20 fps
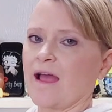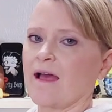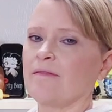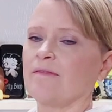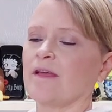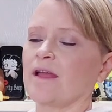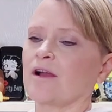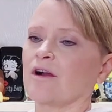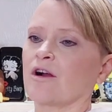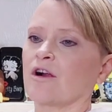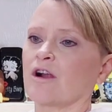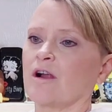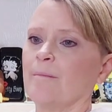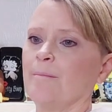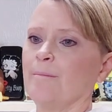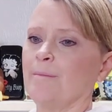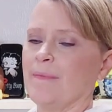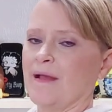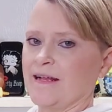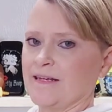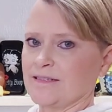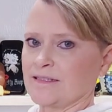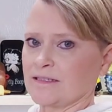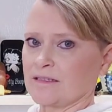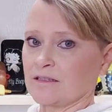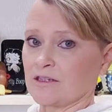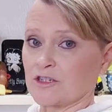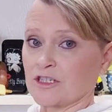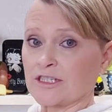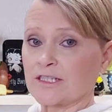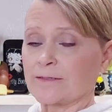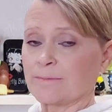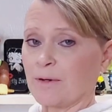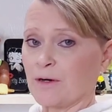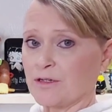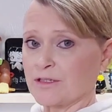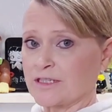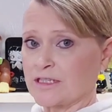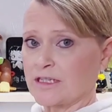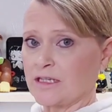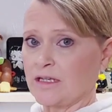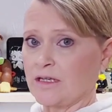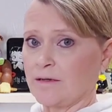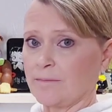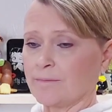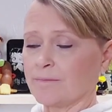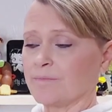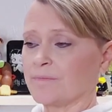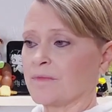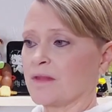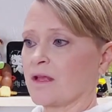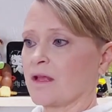and they are amazing. They're a small team.